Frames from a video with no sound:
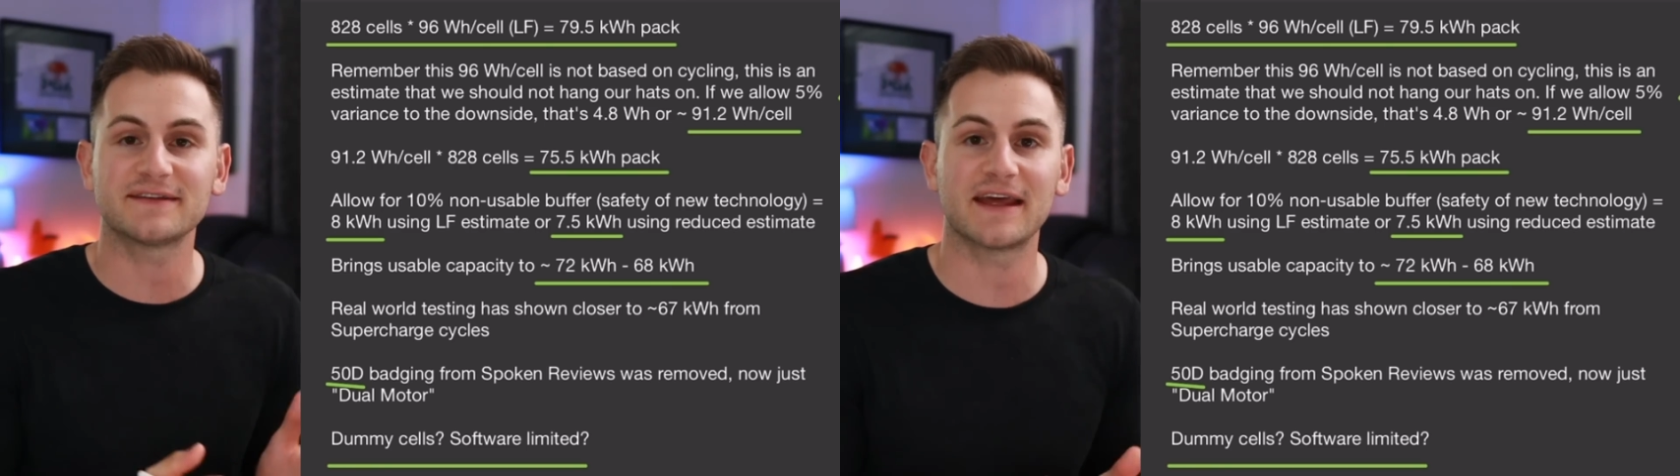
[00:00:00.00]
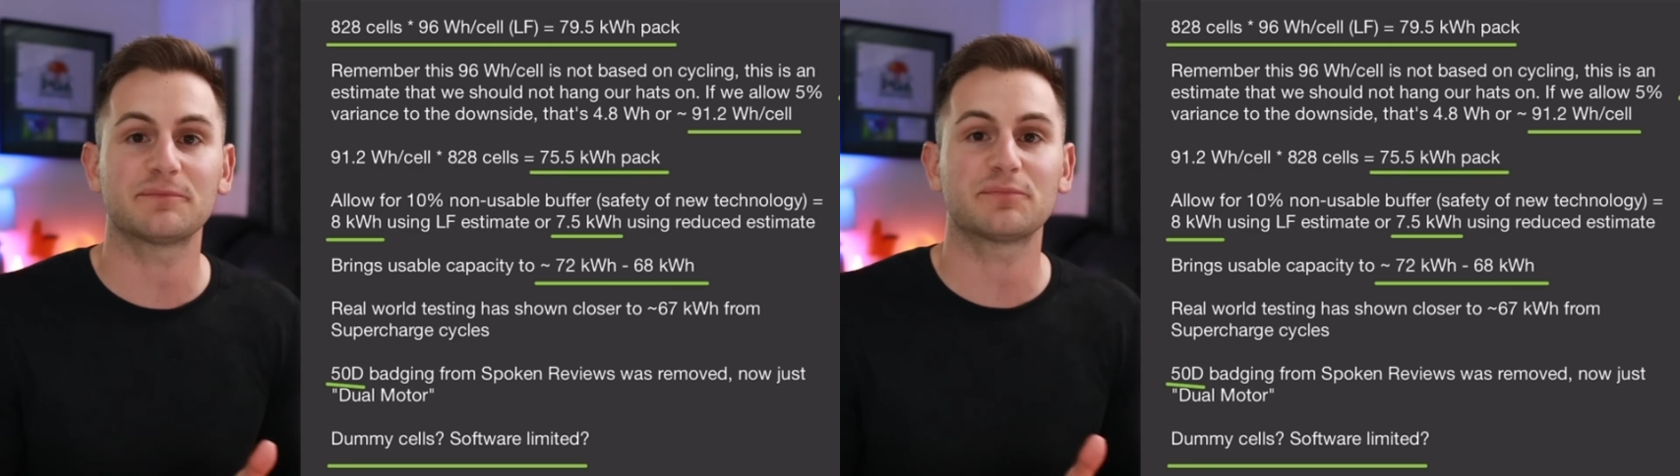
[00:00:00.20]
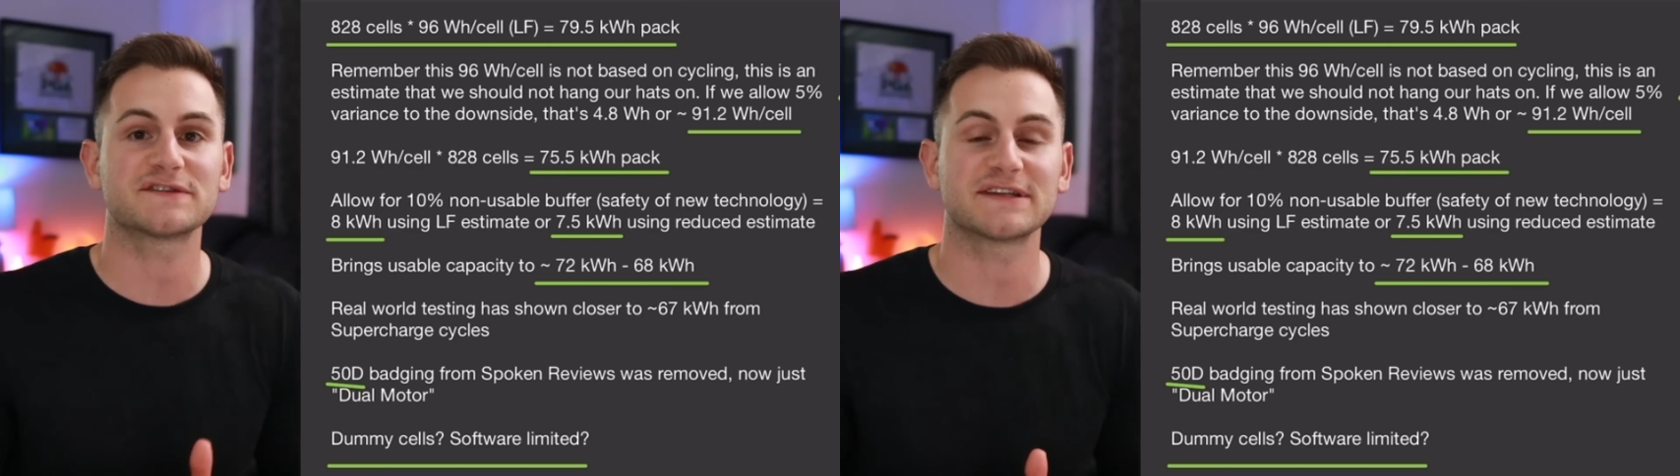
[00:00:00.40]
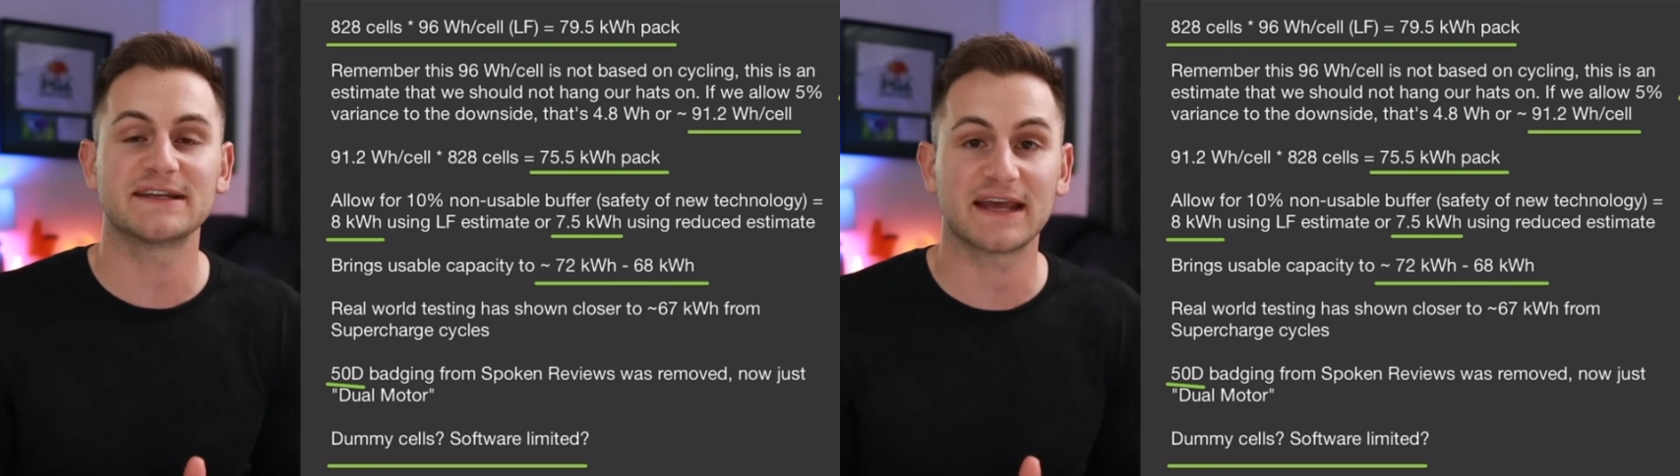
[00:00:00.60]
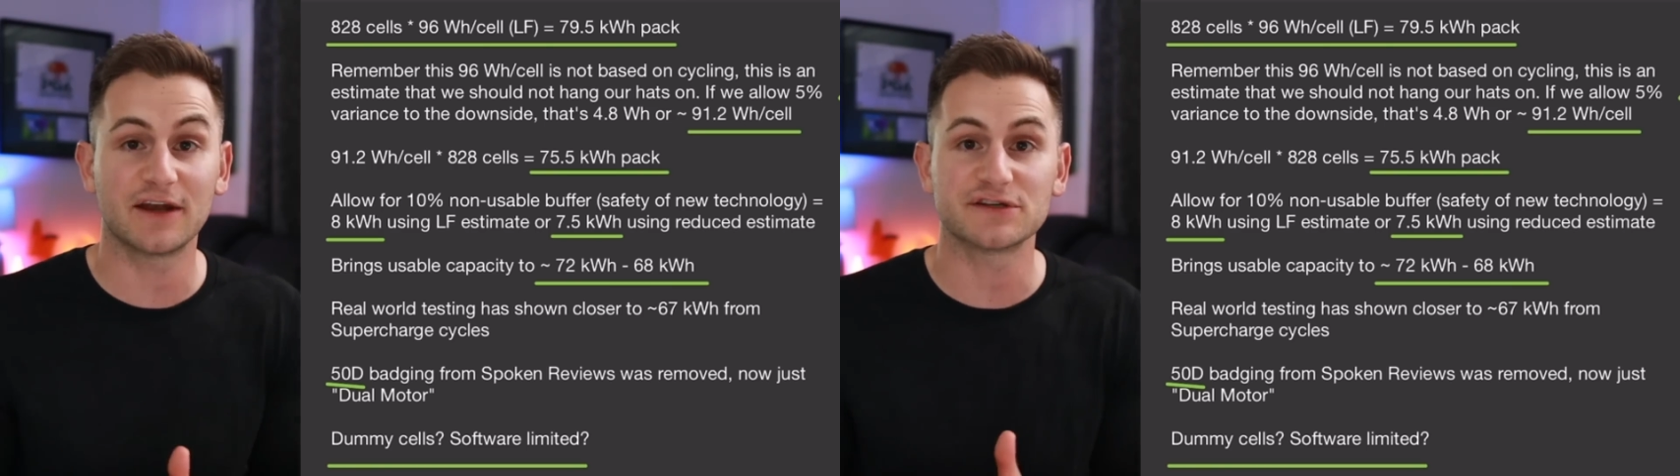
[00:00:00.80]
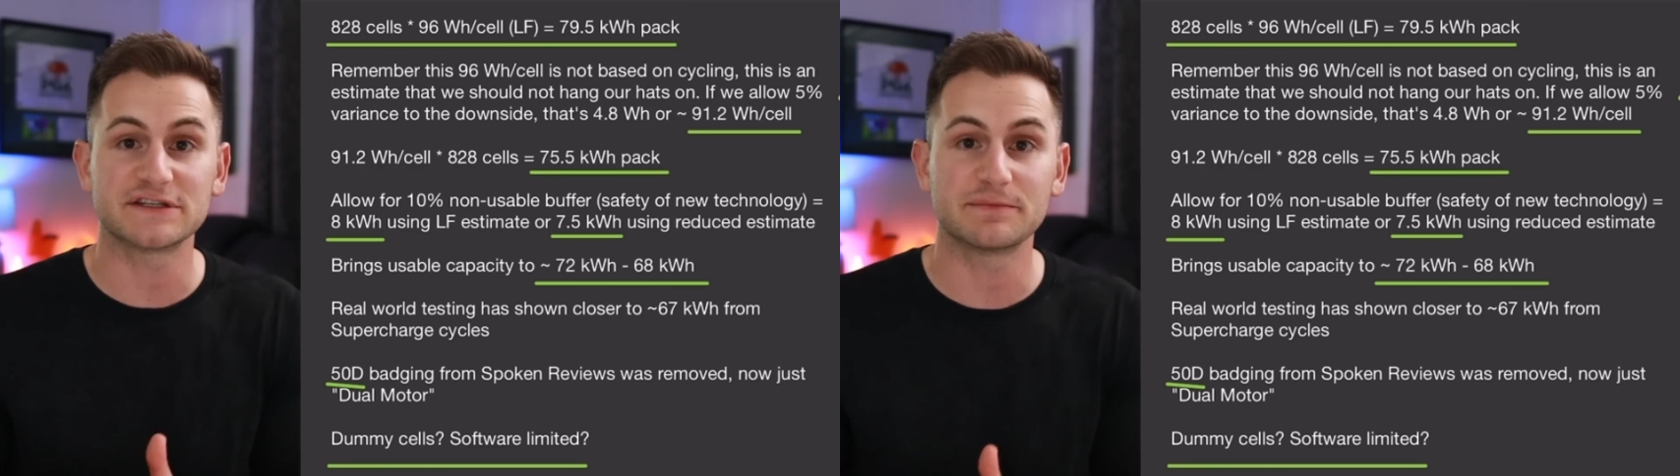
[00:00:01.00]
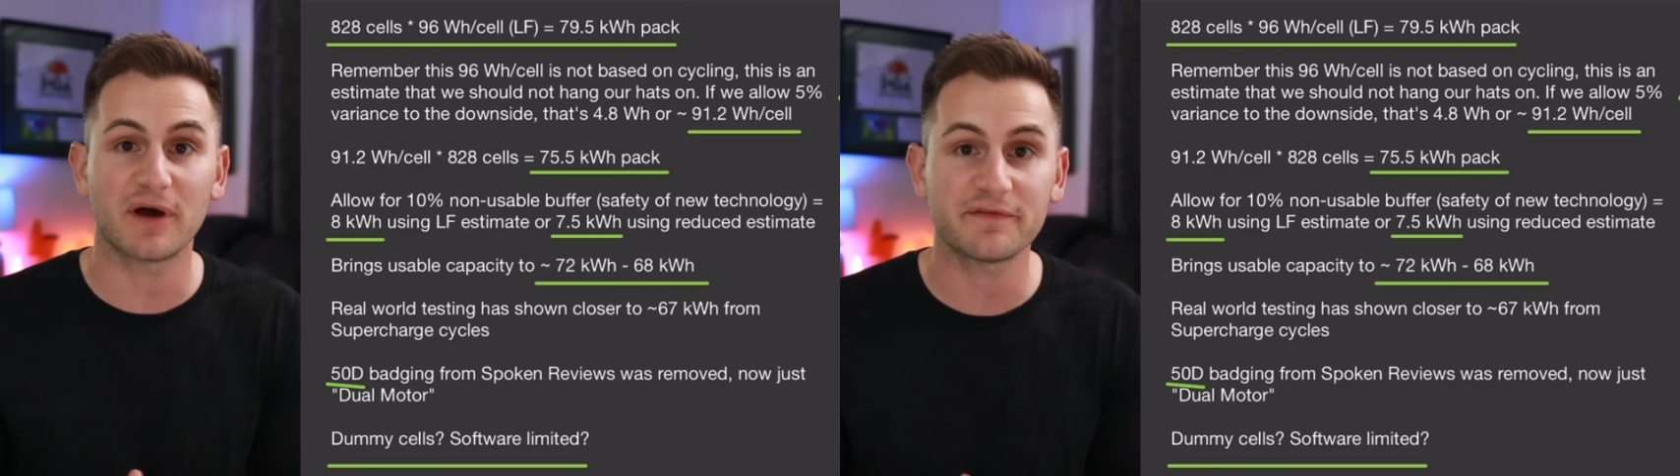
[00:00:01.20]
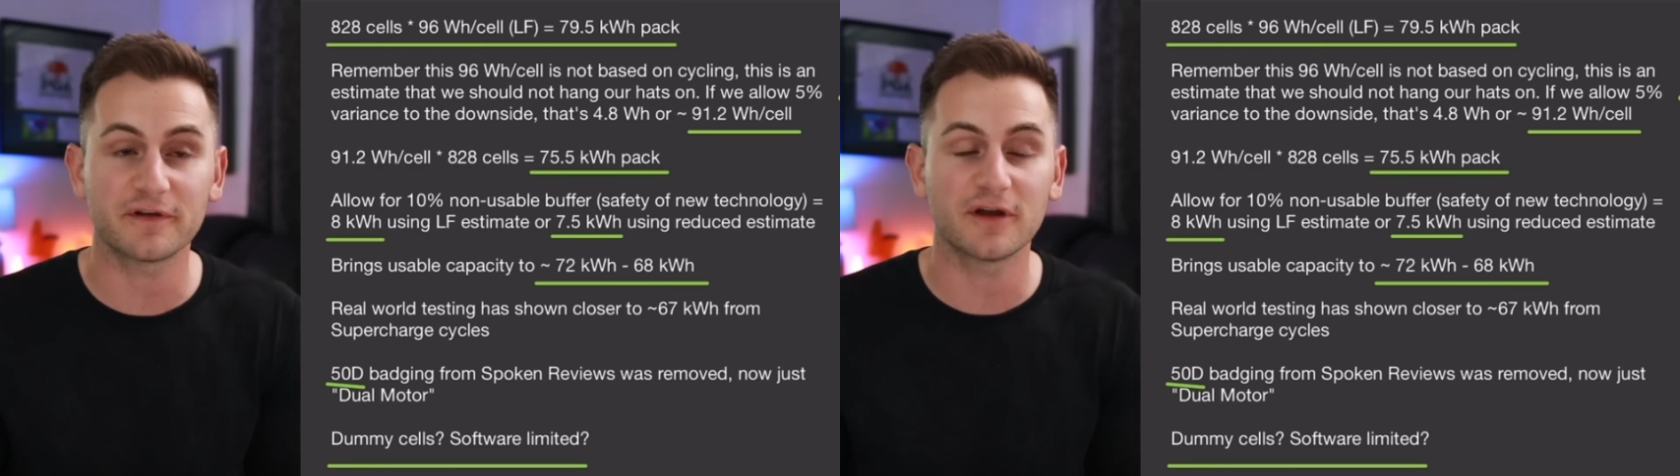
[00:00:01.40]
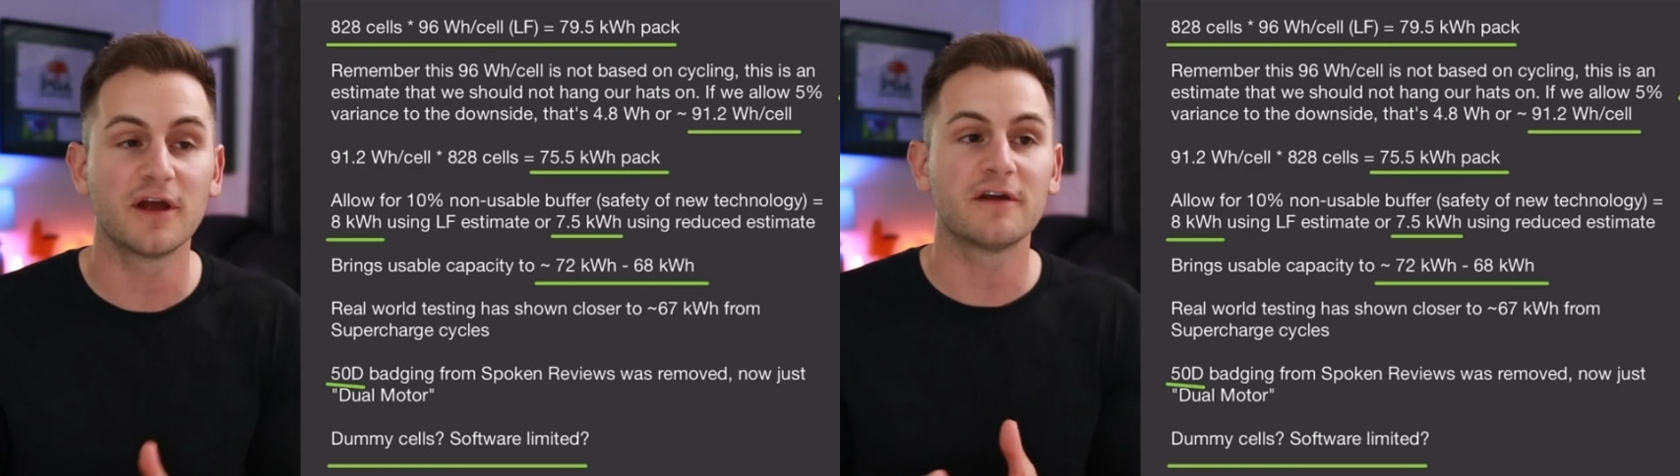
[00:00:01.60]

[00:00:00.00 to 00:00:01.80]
10% energy buffer